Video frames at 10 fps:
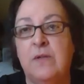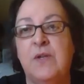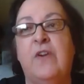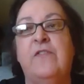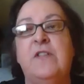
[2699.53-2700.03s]

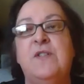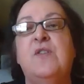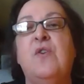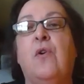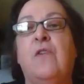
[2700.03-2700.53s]
So every
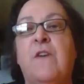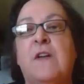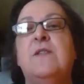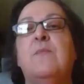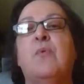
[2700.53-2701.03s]

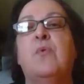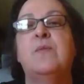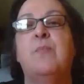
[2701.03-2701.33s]
certified supports